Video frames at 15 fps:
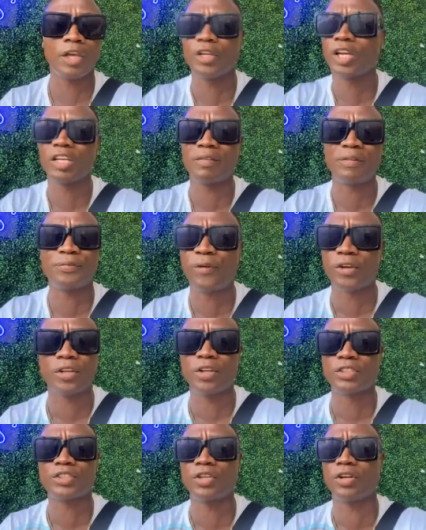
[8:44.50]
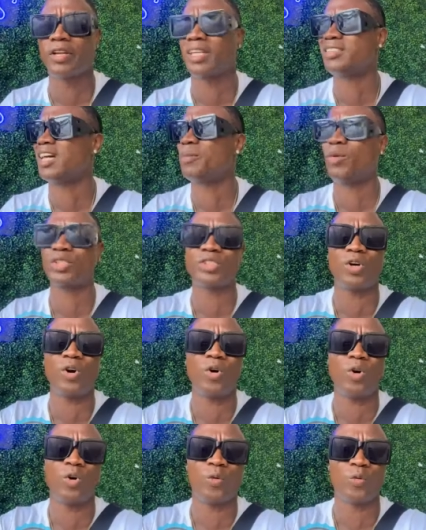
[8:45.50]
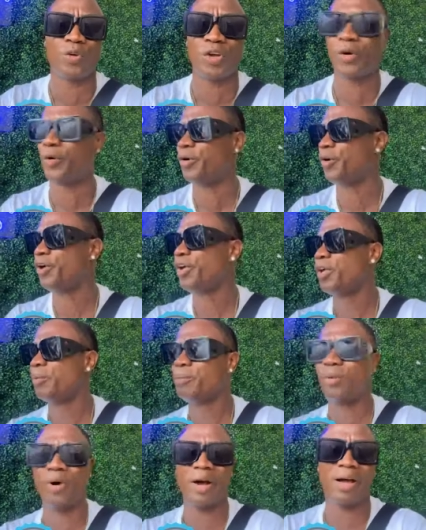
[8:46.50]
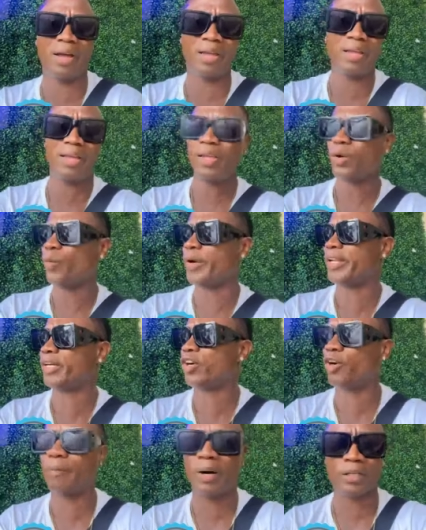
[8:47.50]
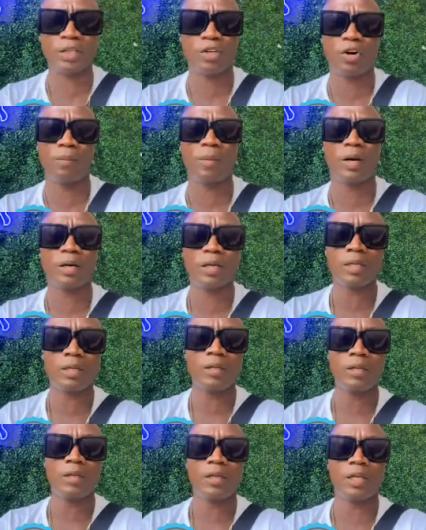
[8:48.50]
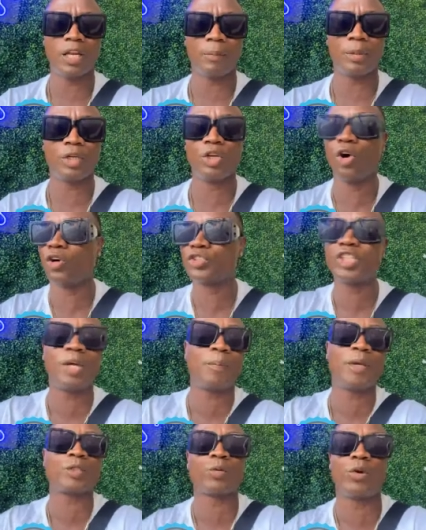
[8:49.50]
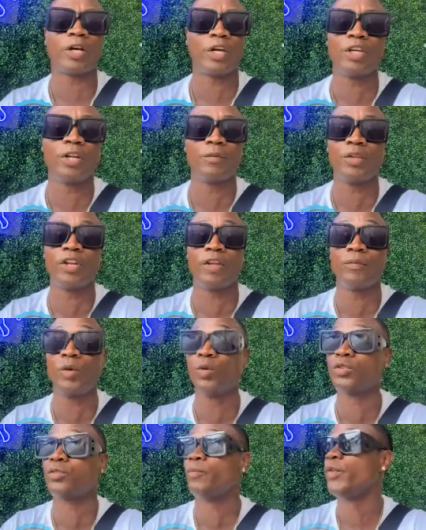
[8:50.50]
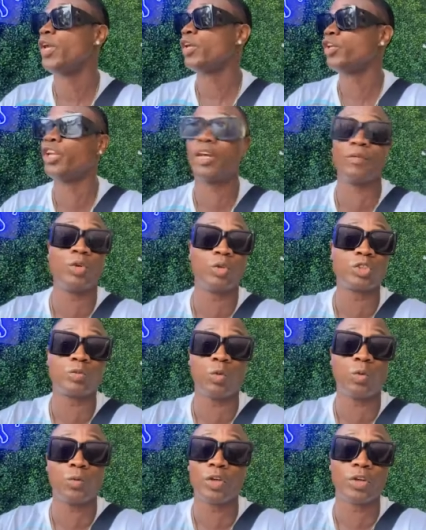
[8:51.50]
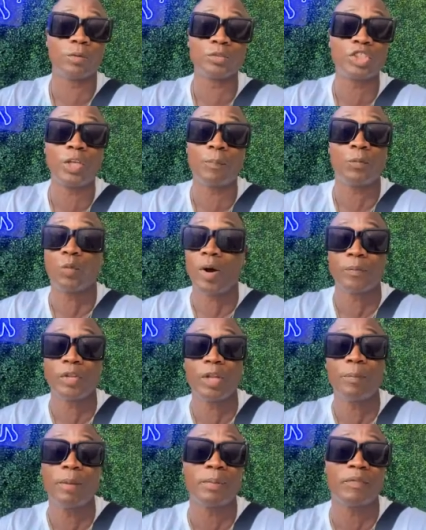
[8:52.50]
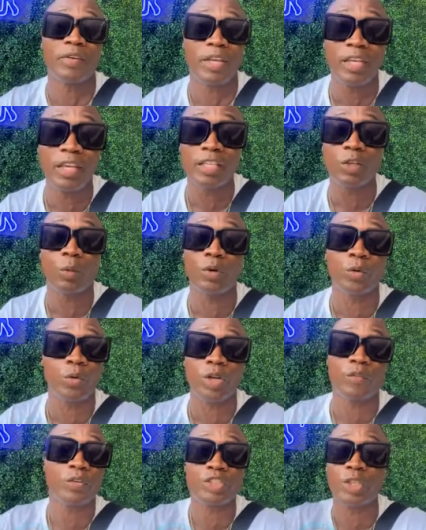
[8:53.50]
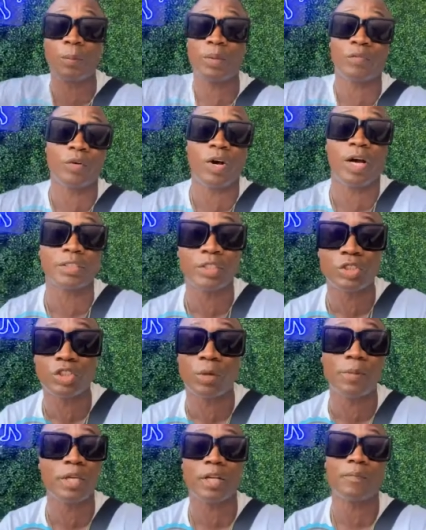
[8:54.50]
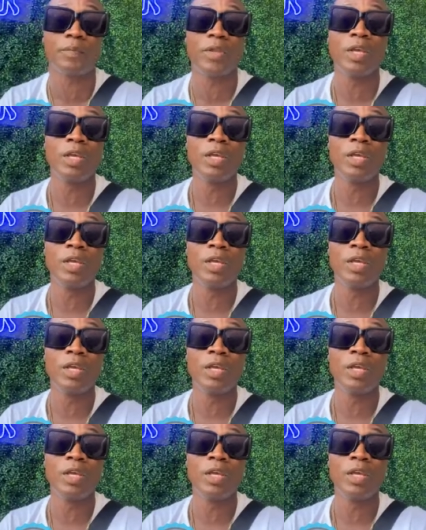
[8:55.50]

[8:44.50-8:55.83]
And you don't give a fuck, you don't sit on there and talk about it. Oh, oh, oh, boy. When he come back, he come back. You know what I mean? No JPS worker. You don't, you don't use you don't use, you don't ship, one to the people in Haiti won't, won't be shipping if you go assist Jamaica.